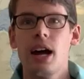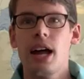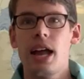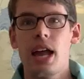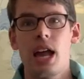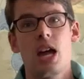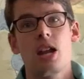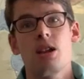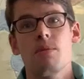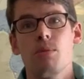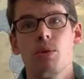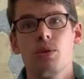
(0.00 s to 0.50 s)

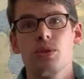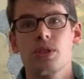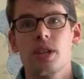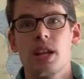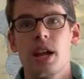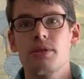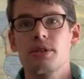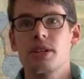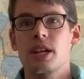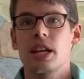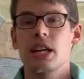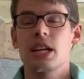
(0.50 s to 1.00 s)
animals that
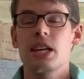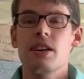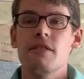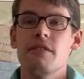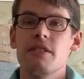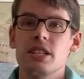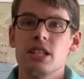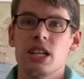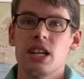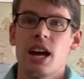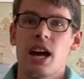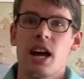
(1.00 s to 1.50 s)
I was going to give
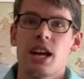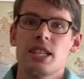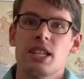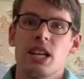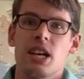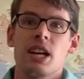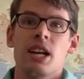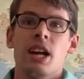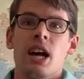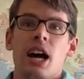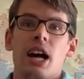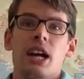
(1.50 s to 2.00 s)
as
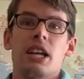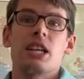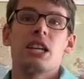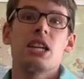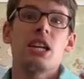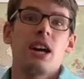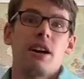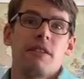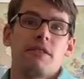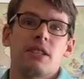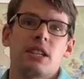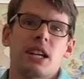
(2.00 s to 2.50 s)
a
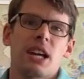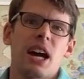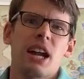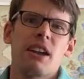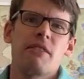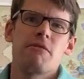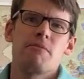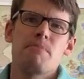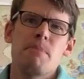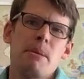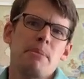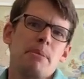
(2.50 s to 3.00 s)
gift to kind
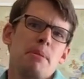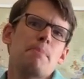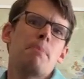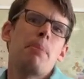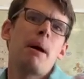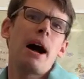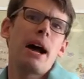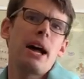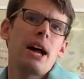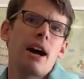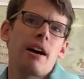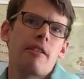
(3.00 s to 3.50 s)
of maybe
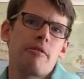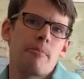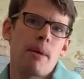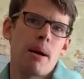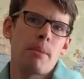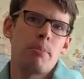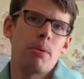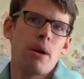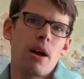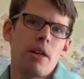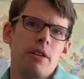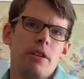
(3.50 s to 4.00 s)
buy off
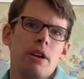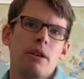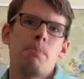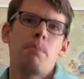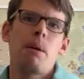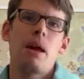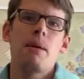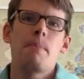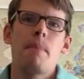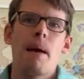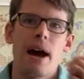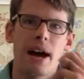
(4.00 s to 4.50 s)
my brother and
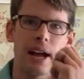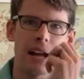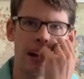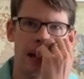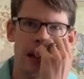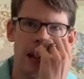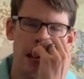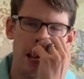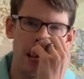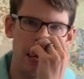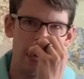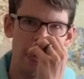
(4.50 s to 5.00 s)
pay back
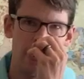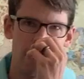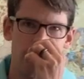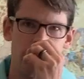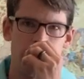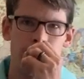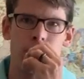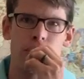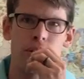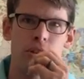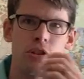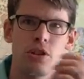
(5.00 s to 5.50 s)

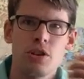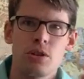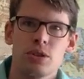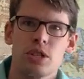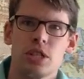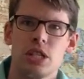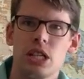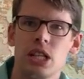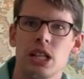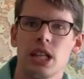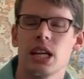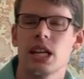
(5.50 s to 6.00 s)
him for,
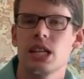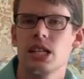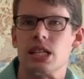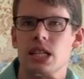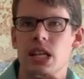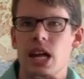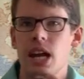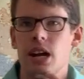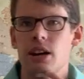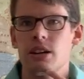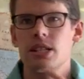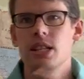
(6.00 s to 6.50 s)
stealing his
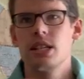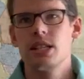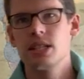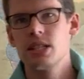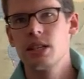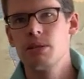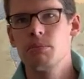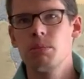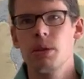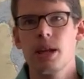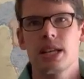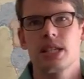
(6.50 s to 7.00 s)
inheritance
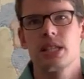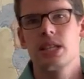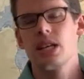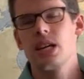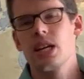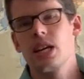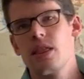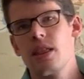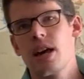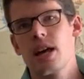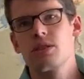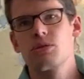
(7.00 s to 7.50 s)
and
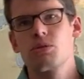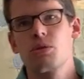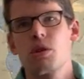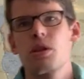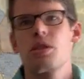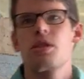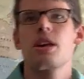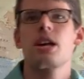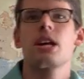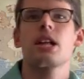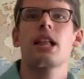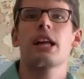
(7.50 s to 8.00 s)
blessing and that sort
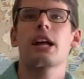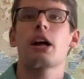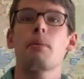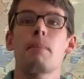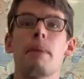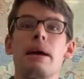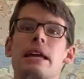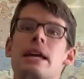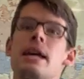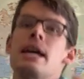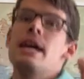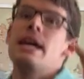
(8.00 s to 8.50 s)
of thing. Like, I'll
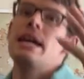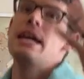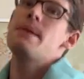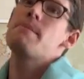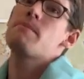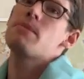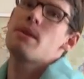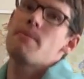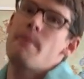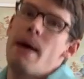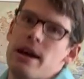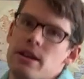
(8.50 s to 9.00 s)
make
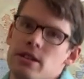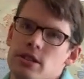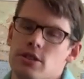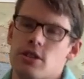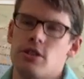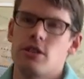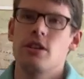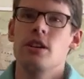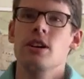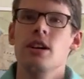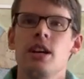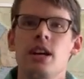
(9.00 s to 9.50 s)
him the
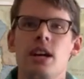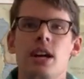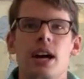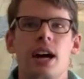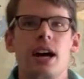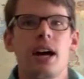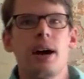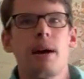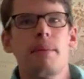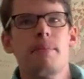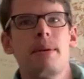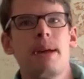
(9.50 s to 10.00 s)
master
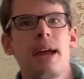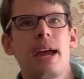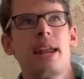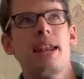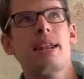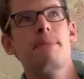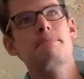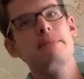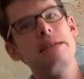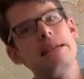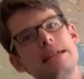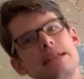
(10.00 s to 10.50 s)

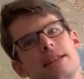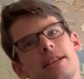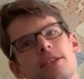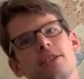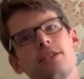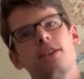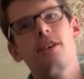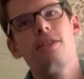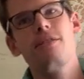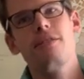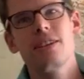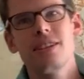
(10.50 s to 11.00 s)
and me the
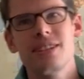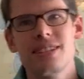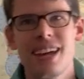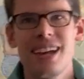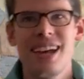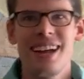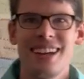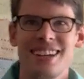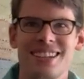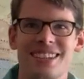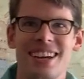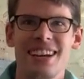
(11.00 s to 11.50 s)
servant,
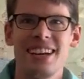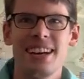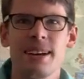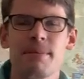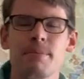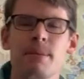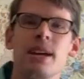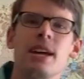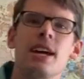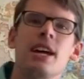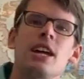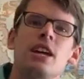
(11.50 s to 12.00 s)

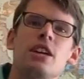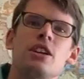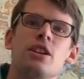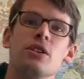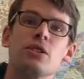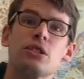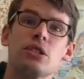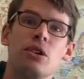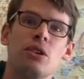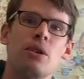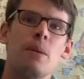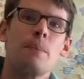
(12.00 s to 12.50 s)
Jacob.
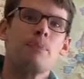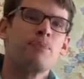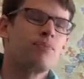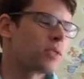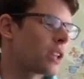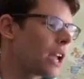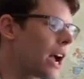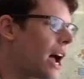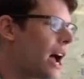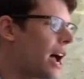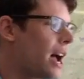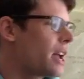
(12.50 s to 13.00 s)
So
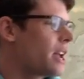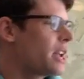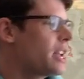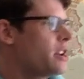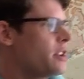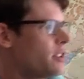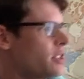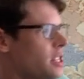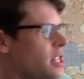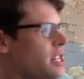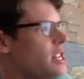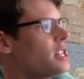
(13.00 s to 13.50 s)

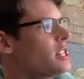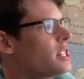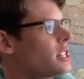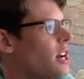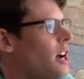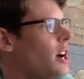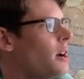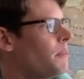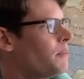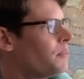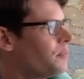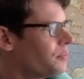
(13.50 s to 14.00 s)
here's
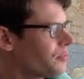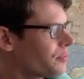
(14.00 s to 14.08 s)
Esau.